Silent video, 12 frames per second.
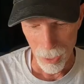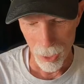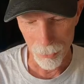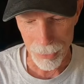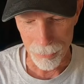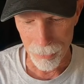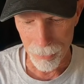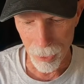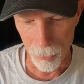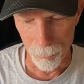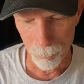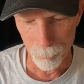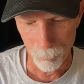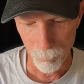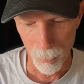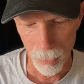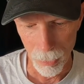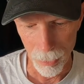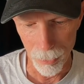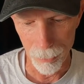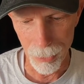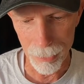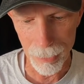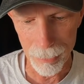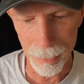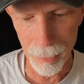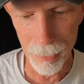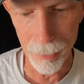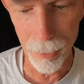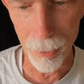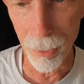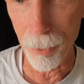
All right, so I've got that taken care